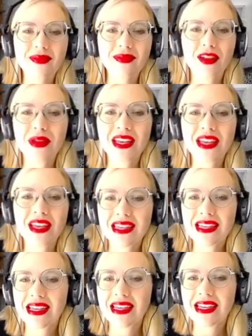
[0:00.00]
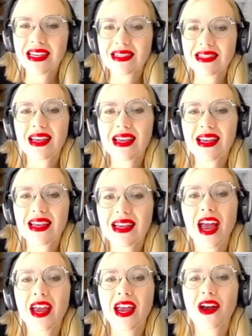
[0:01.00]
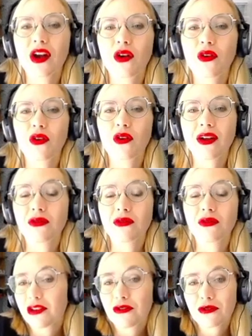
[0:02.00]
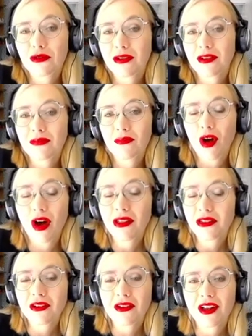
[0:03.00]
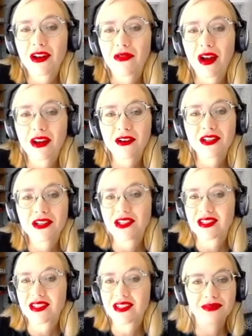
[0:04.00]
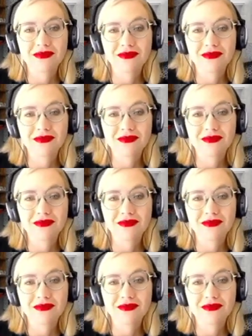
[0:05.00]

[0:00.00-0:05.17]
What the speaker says: because he is a really cool author and writer and just